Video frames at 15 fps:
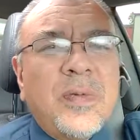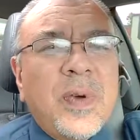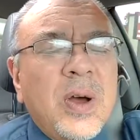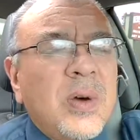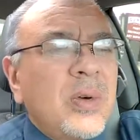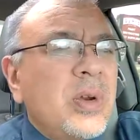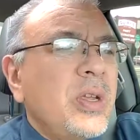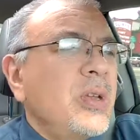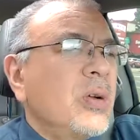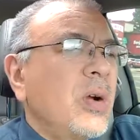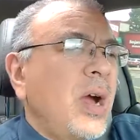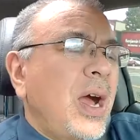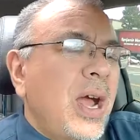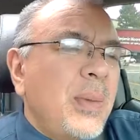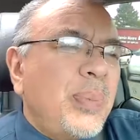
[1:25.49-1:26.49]
phone or
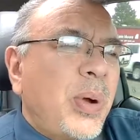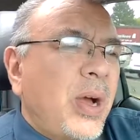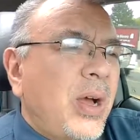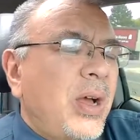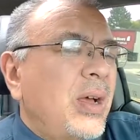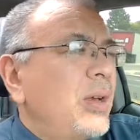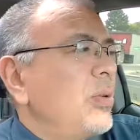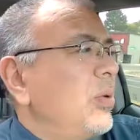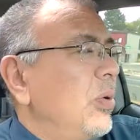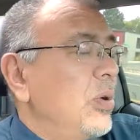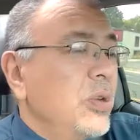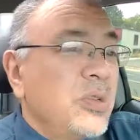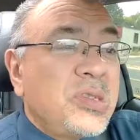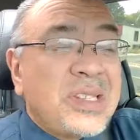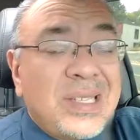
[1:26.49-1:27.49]
your iPod
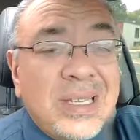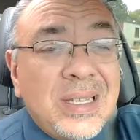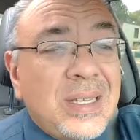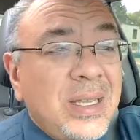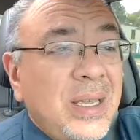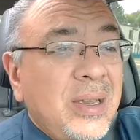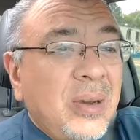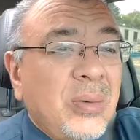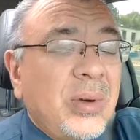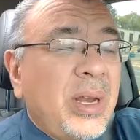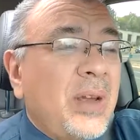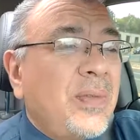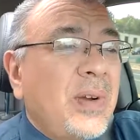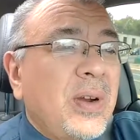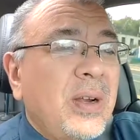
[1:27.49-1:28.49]
or your CD or
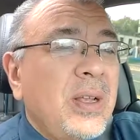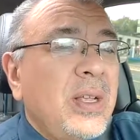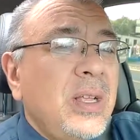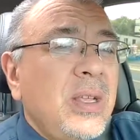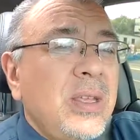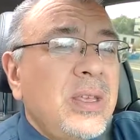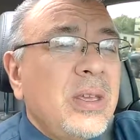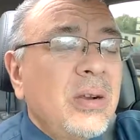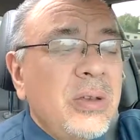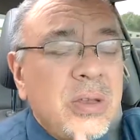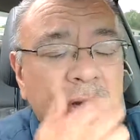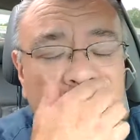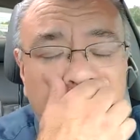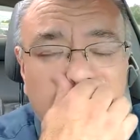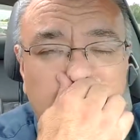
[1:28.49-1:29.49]
whatever. You know,
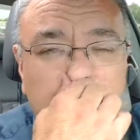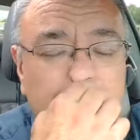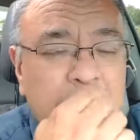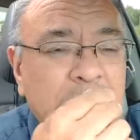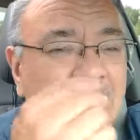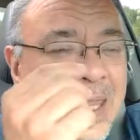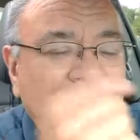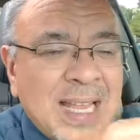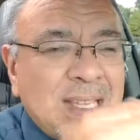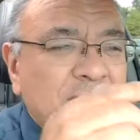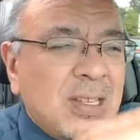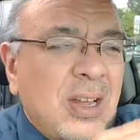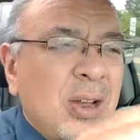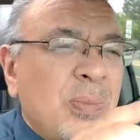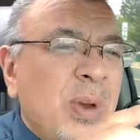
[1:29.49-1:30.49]
you not only get that
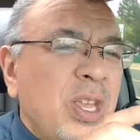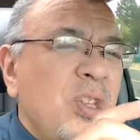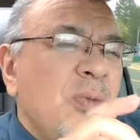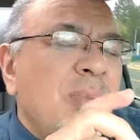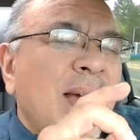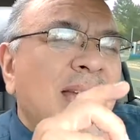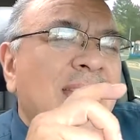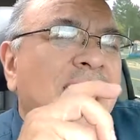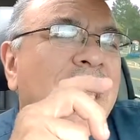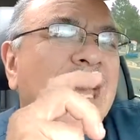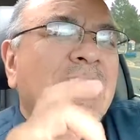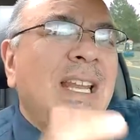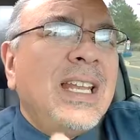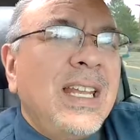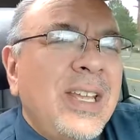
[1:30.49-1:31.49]
song, but you might
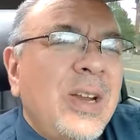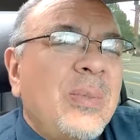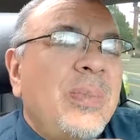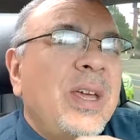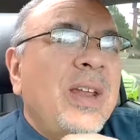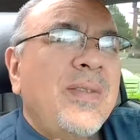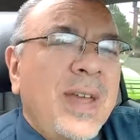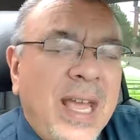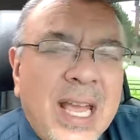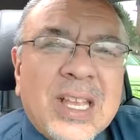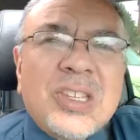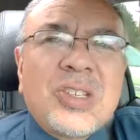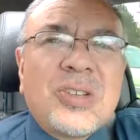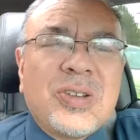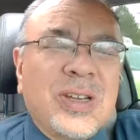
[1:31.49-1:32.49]
get a little bit of
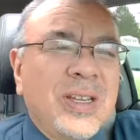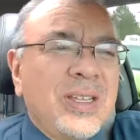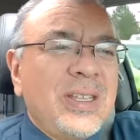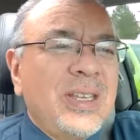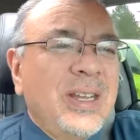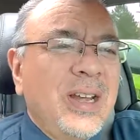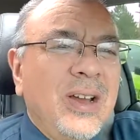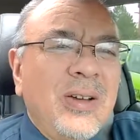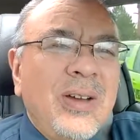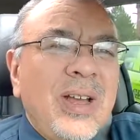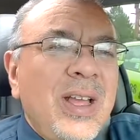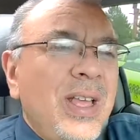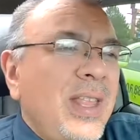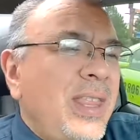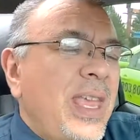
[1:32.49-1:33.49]
extra. You know,
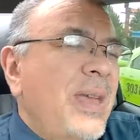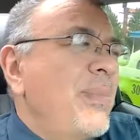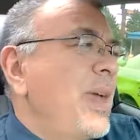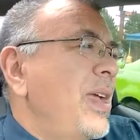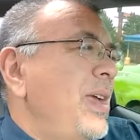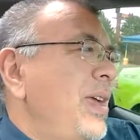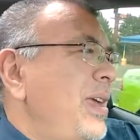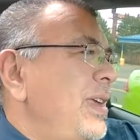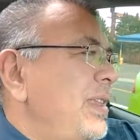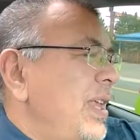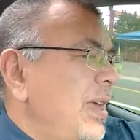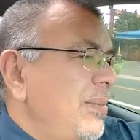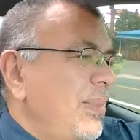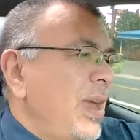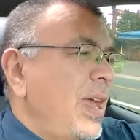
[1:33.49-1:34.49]
they
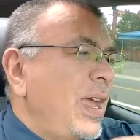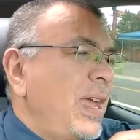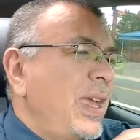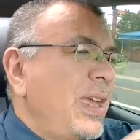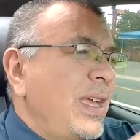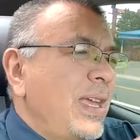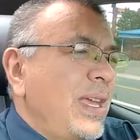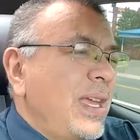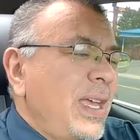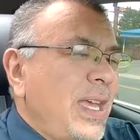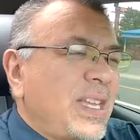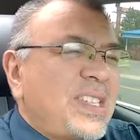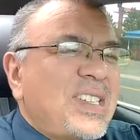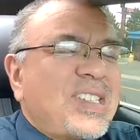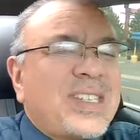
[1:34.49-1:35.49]
may
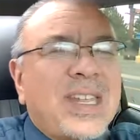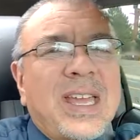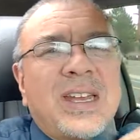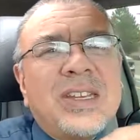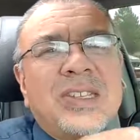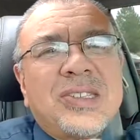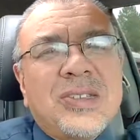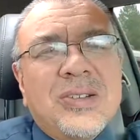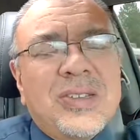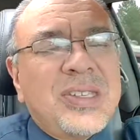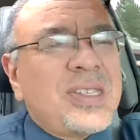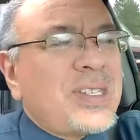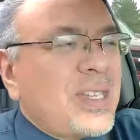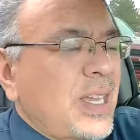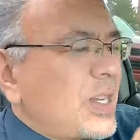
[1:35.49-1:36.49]
extend certain
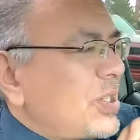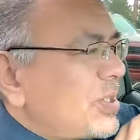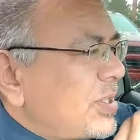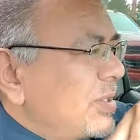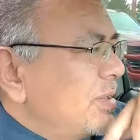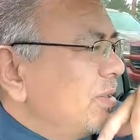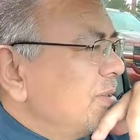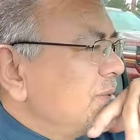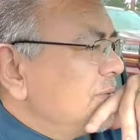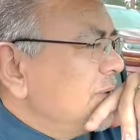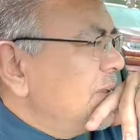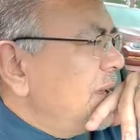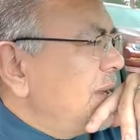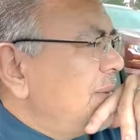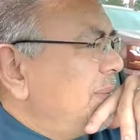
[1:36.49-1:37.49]
sections,
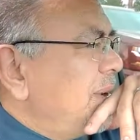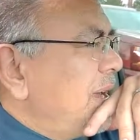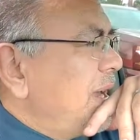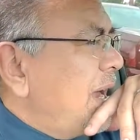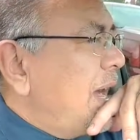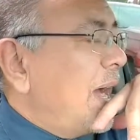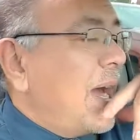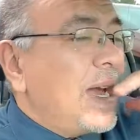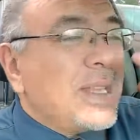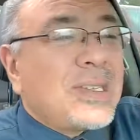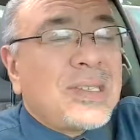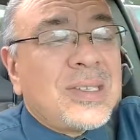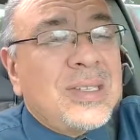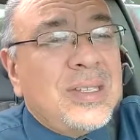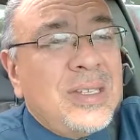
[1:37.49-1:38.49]
or they may add
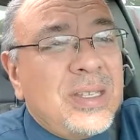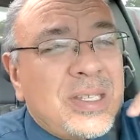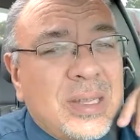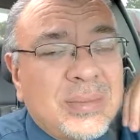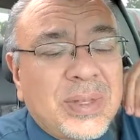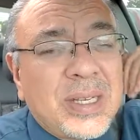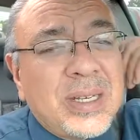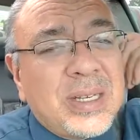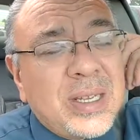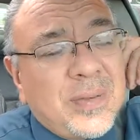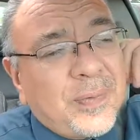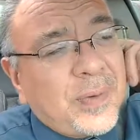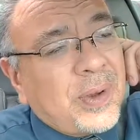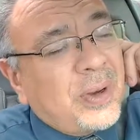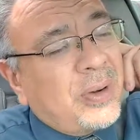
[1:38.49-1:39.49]
something
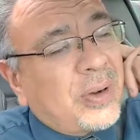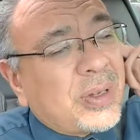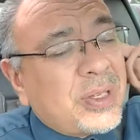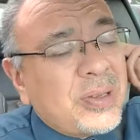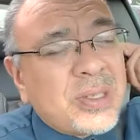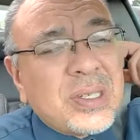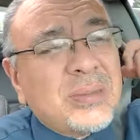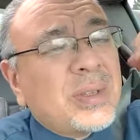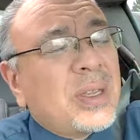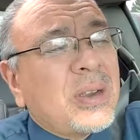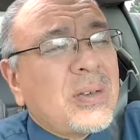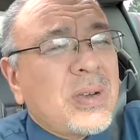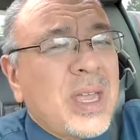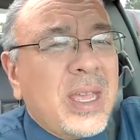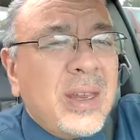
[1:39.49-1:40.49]
different, or do something
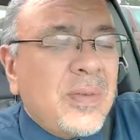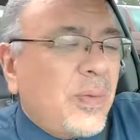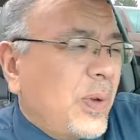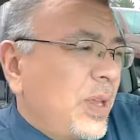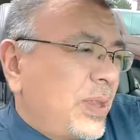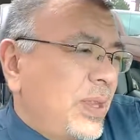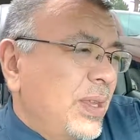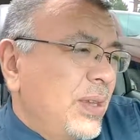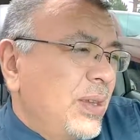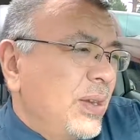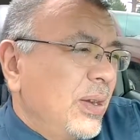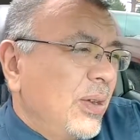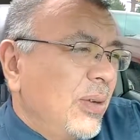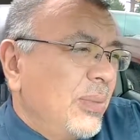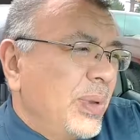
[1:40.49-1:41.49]
creative with it, you
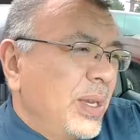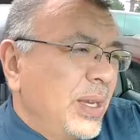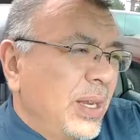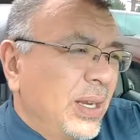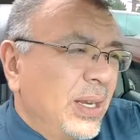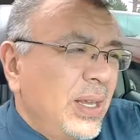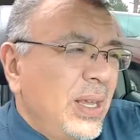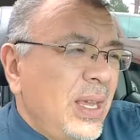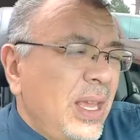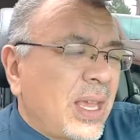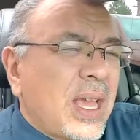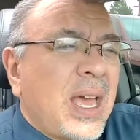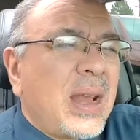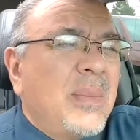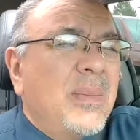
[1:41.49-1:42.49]
know what I mean, and
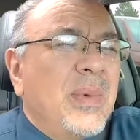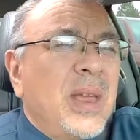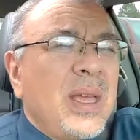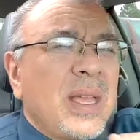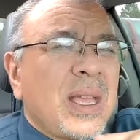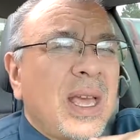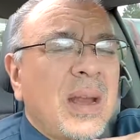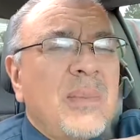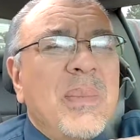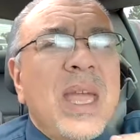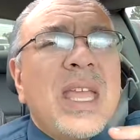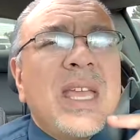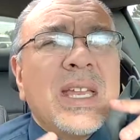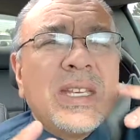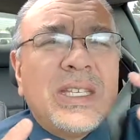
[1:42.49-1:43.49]
kind of
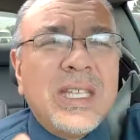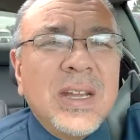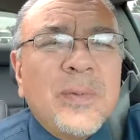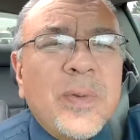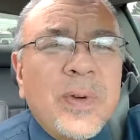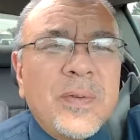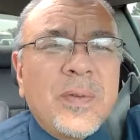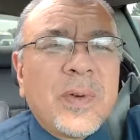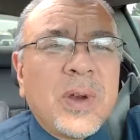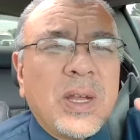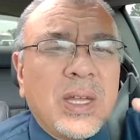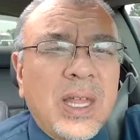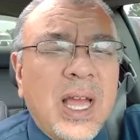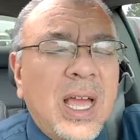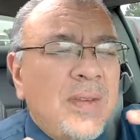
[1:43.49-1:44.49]
make it different for a
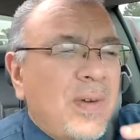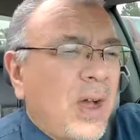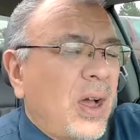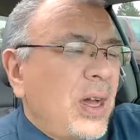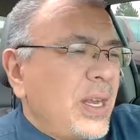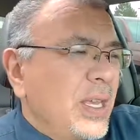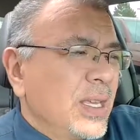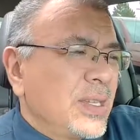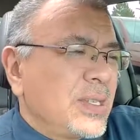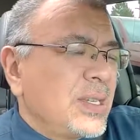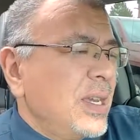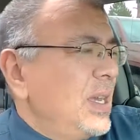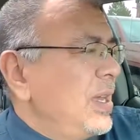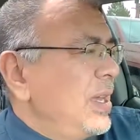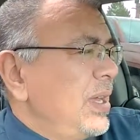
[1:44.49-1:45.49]
live
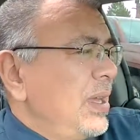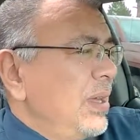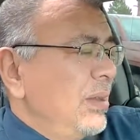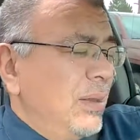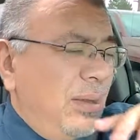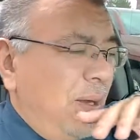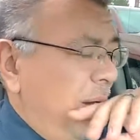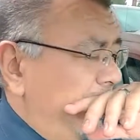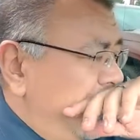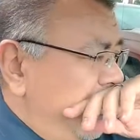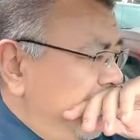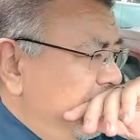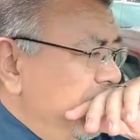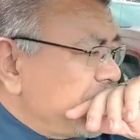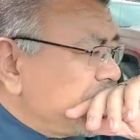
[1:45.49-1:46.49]
audience,
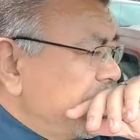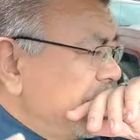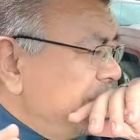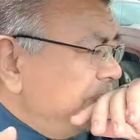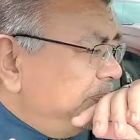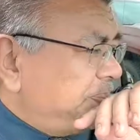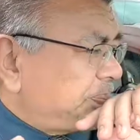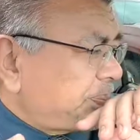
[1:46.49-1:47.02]
which I